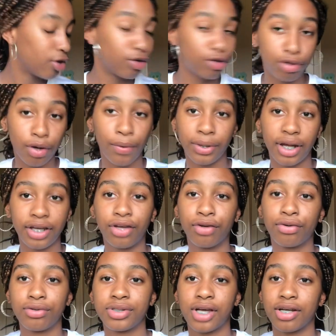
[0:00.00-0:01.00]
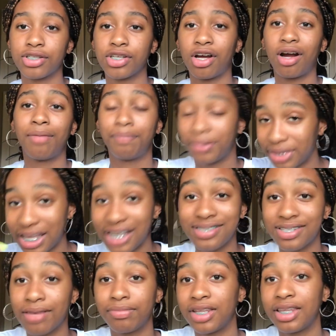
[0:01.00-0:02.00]
You know what Nike crew socks are, but
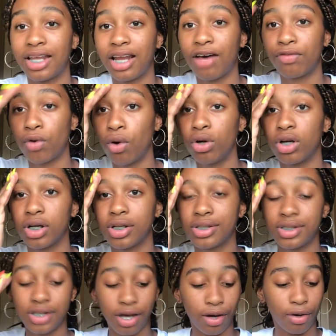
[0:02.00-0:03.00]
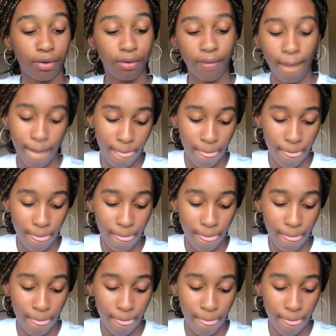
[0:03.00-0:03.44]
that's something that I've ordered. So